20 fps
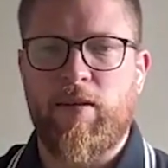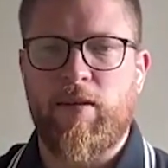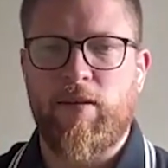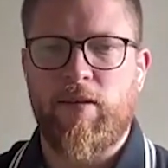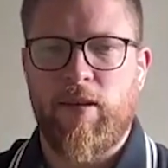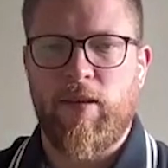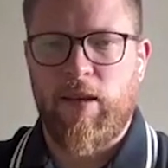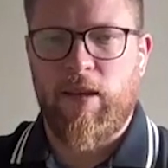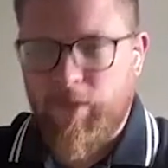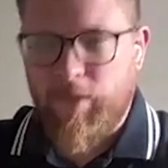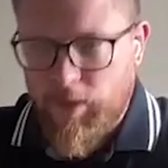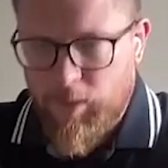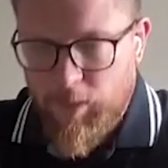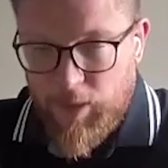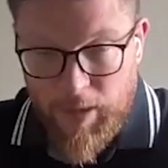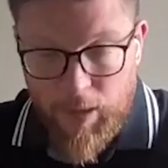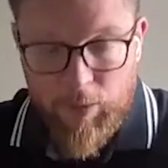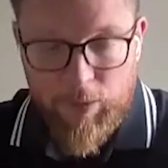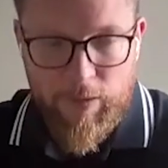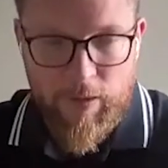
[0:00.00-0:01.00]
and see if
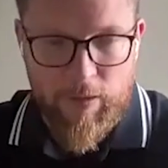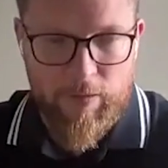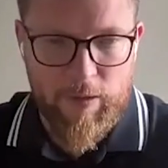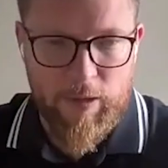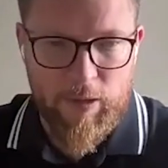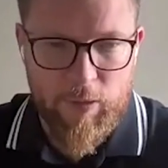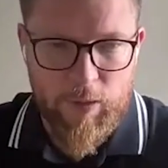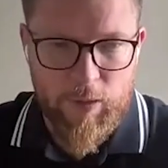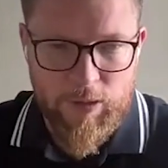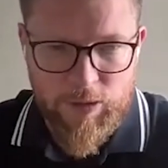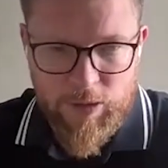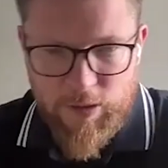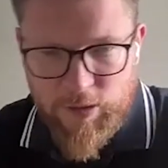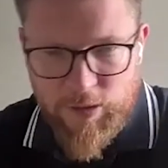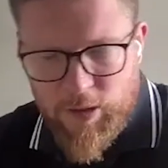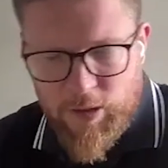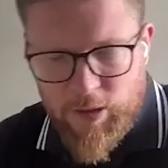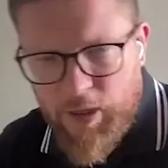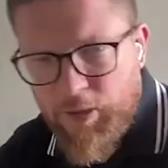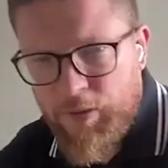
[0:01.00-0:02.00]
anybody else has any
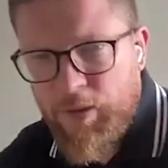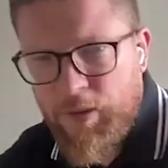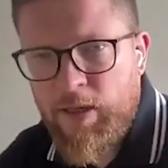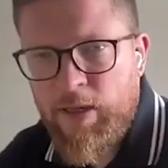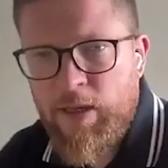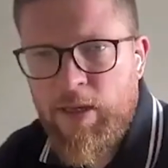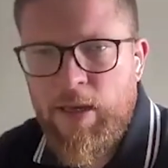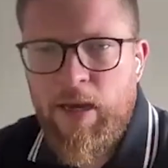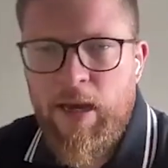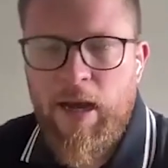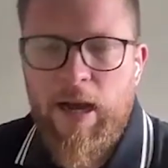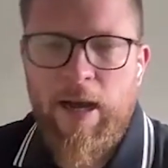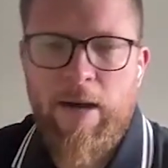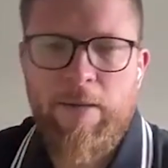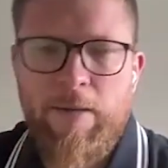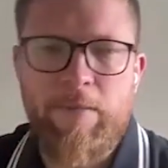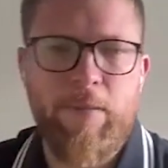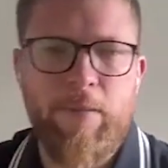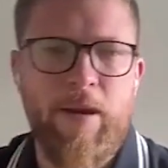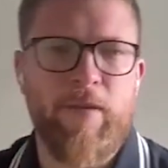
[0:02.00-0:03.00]
questions. I
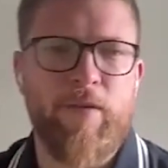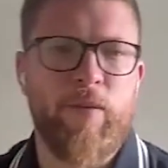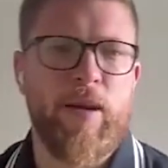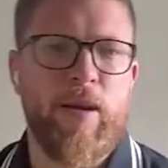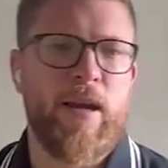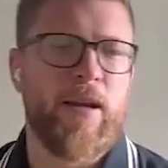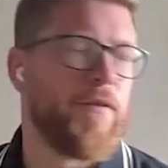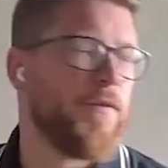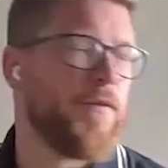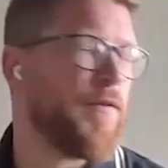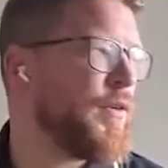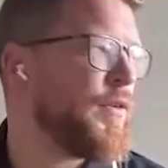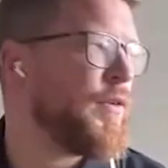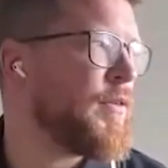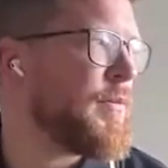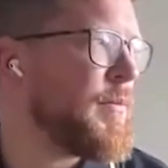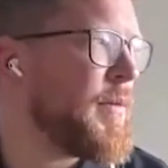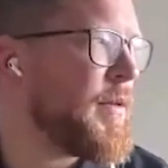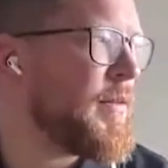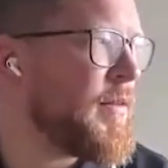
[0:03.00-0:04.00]
know Beth, we had a
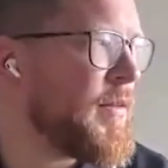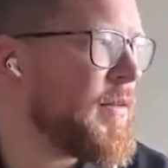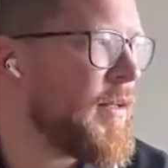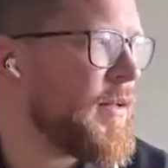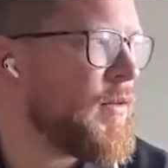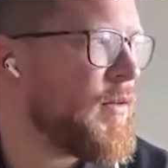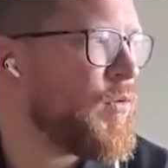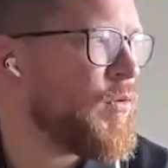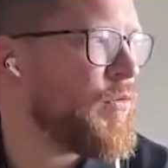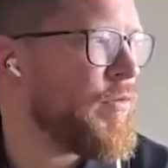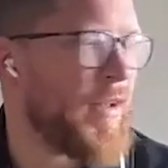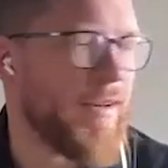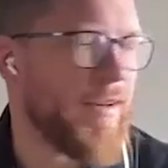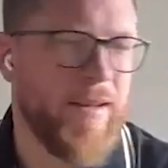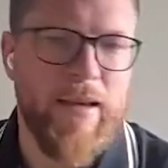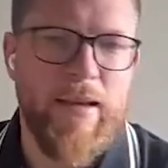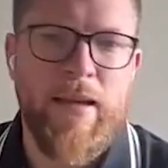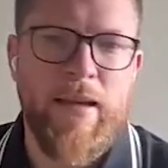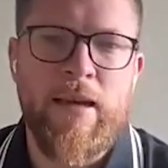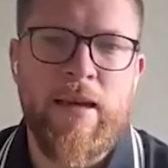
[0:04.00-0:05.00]
few submitted in
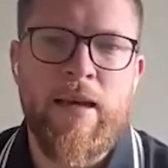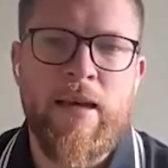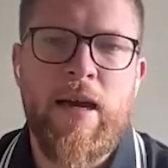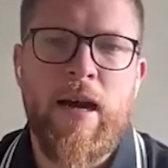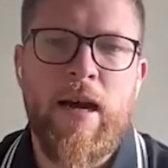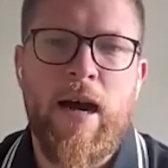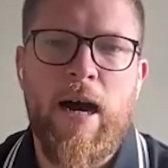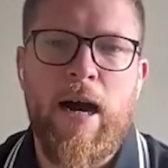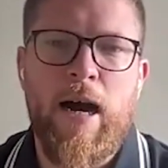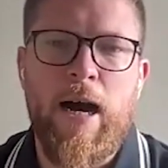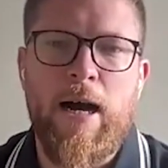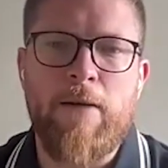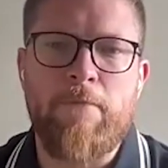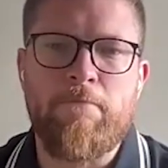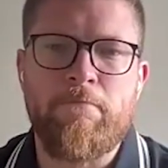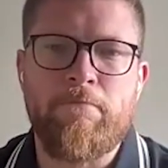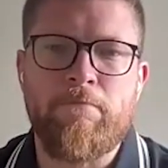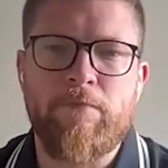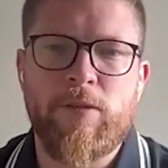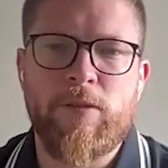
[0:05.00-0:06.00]
already.
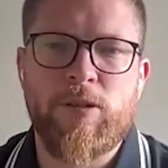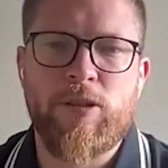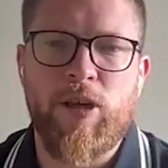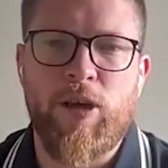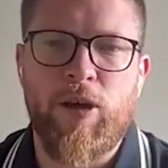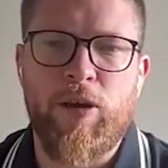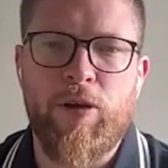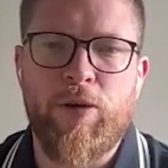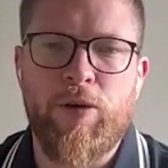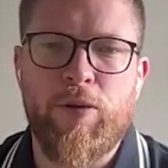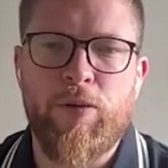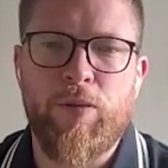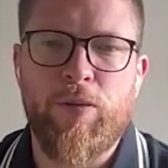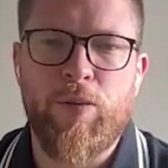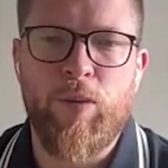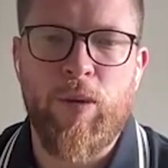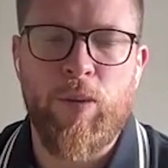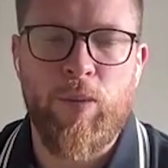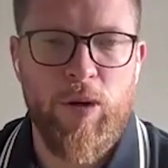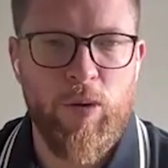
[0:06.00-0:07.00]
So
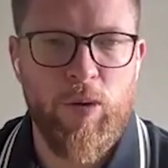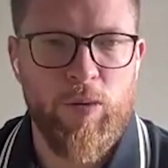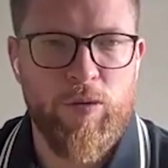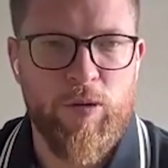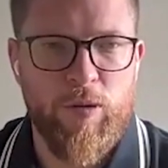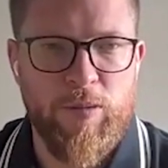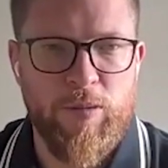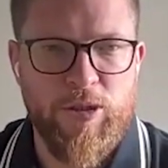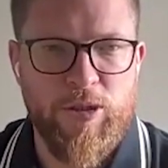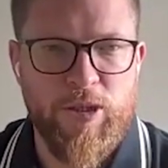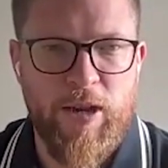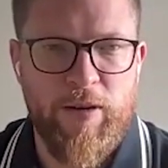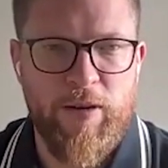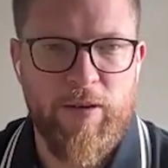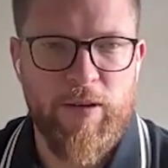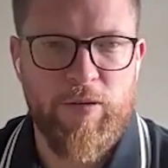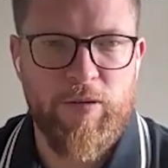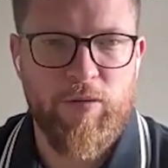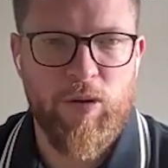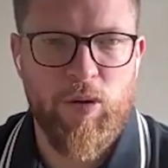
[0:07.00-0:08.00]
we will also be
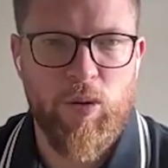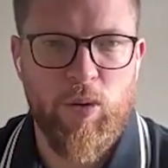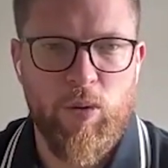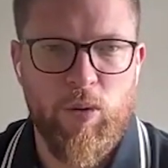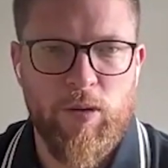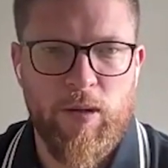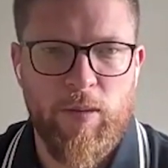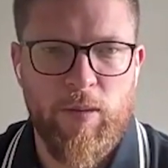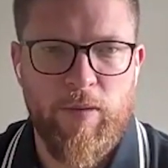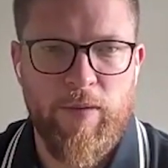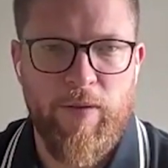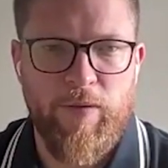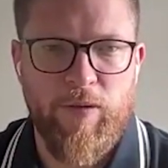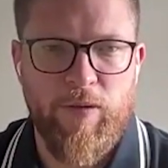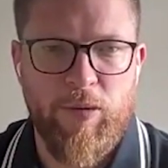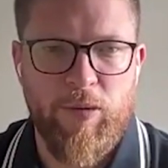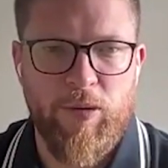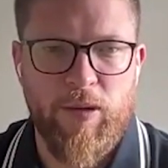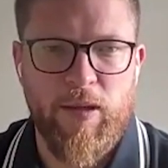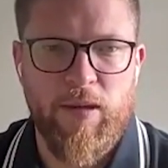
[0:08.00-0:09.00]
sharing this recording with
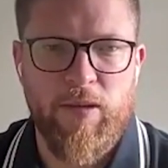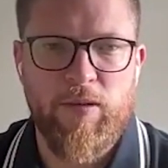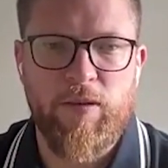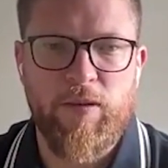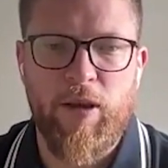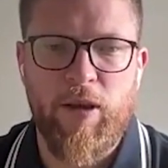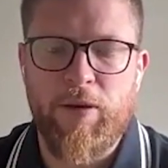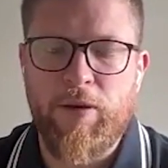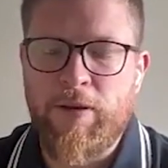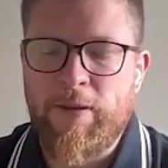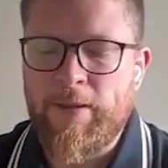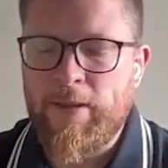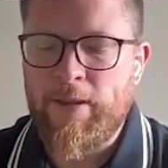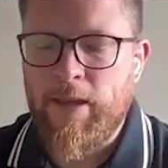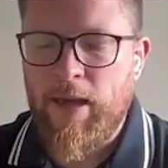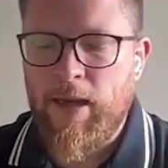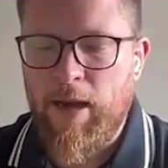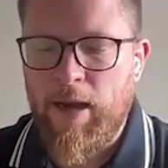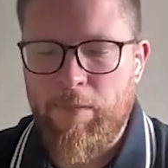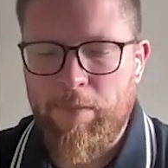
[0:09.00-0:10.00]
everybody. So
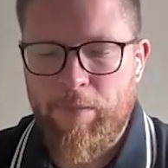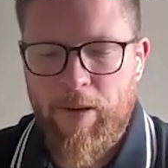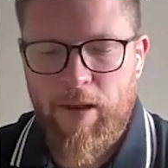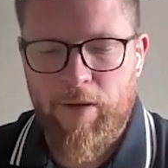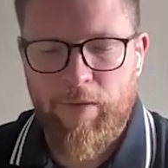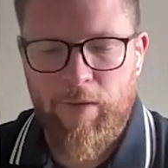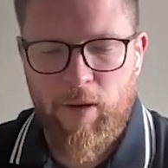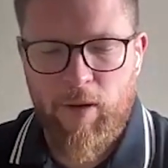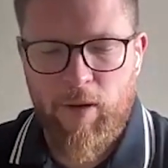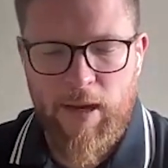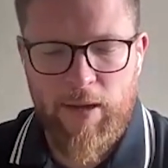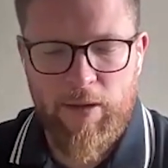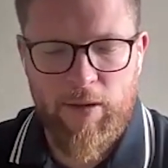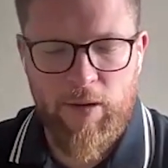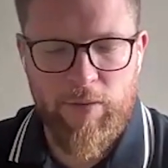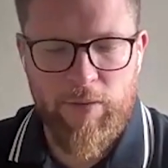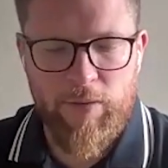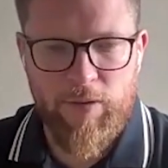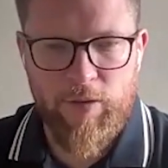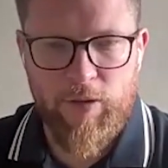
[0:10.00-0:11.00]
Beth, I'll
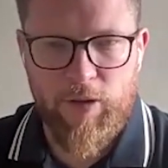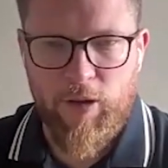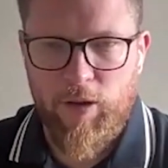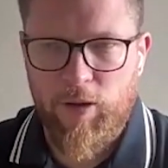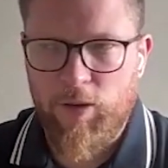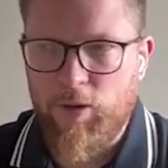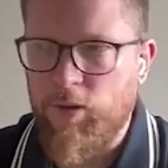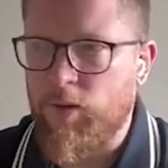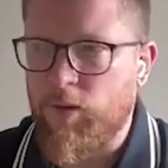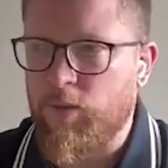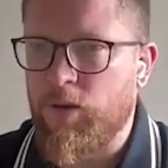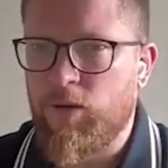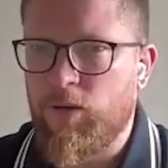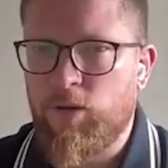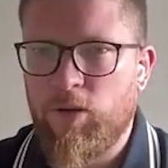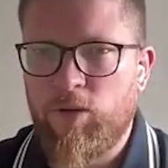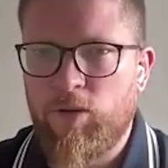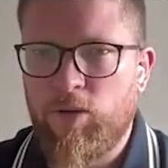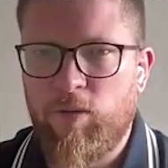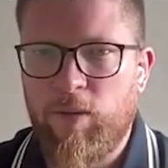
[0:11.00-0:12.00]
hand it over to you if
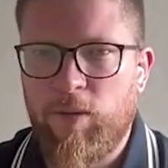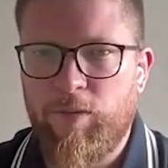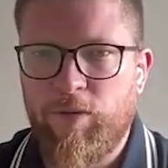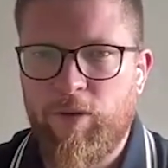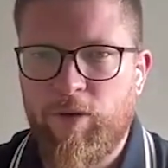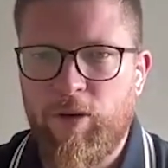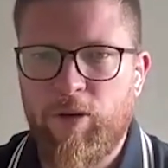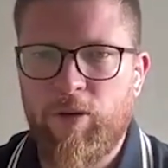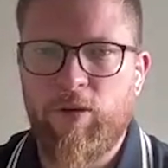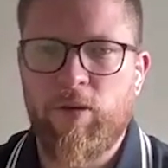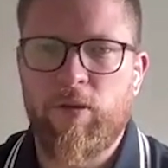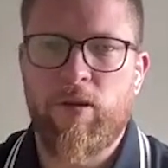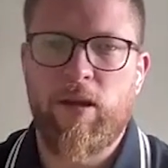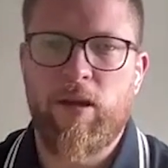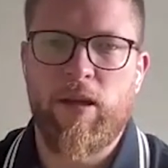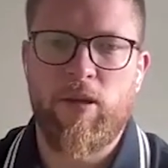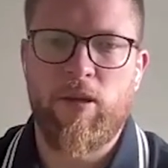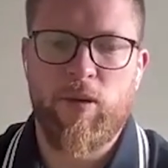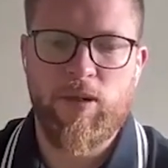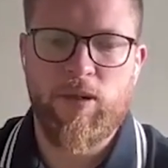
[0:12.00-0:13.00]
we can just run through
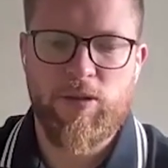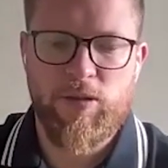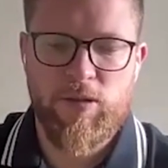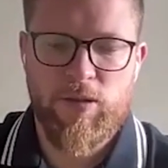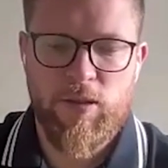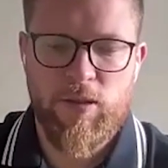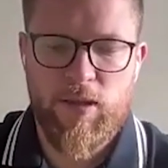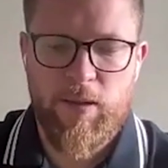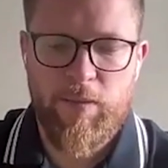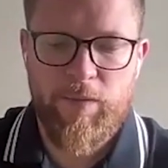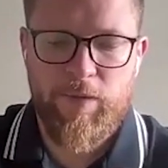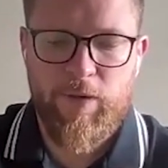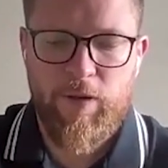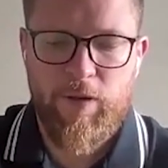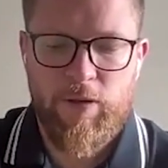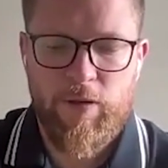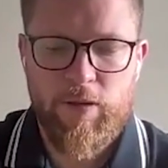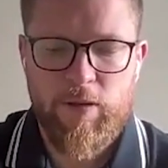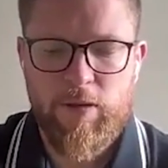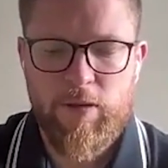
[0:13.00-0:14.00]
any questions that come
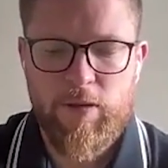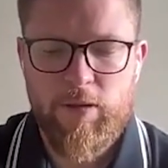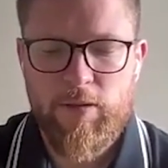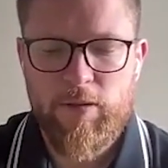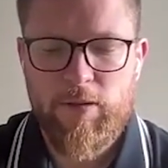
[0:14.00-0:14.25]
through.